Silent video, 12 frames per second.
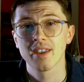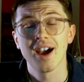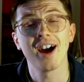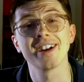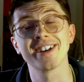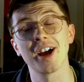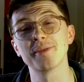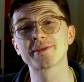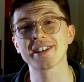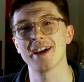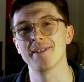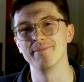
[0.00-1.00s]
Hi, I'm
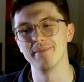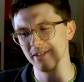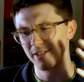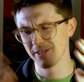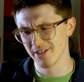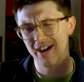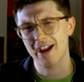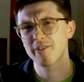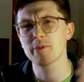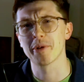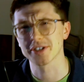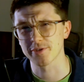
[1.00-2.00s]
Sam, the
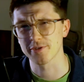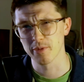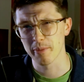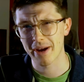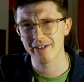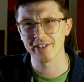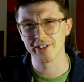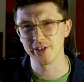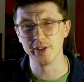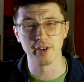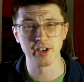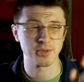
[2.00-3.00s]
Harry Potter from a parallel
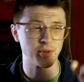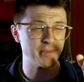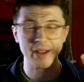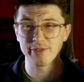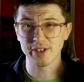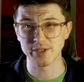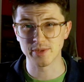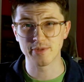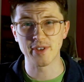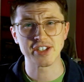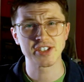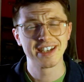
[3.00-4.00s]
universe where he made friends with
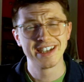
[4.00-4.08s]
fish